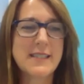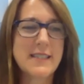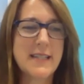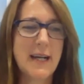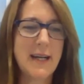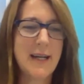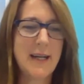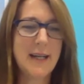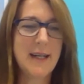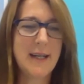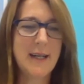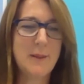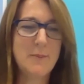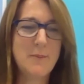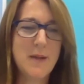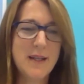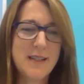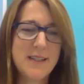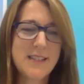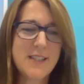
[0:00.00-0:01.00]

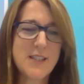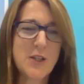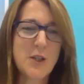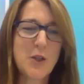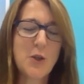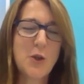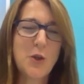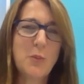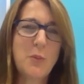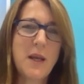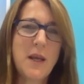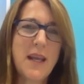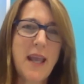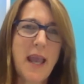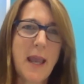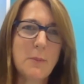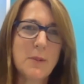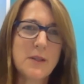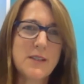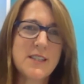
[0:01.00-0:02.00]
to being
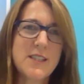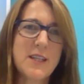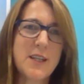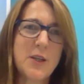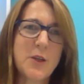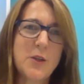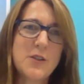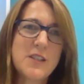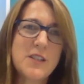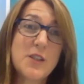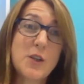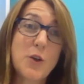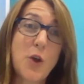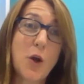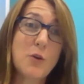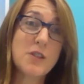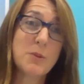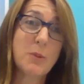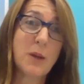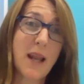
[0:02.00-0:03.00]
able to
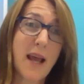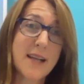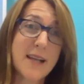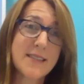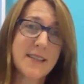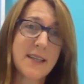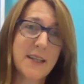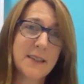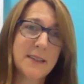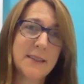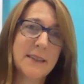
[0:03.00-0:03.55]
go to Alaska.